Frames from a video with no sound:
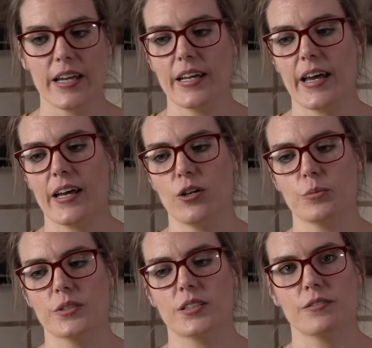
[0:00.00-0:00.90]
it
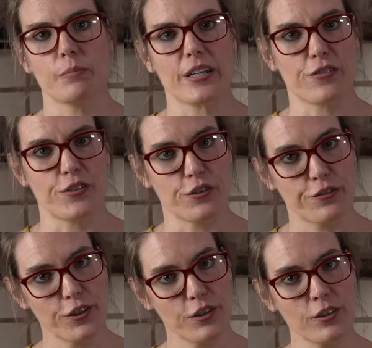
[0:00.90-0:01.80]
helps make you feel
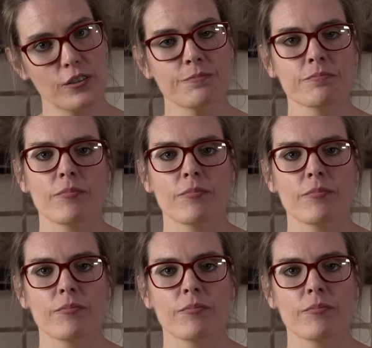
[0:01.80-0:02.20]
full,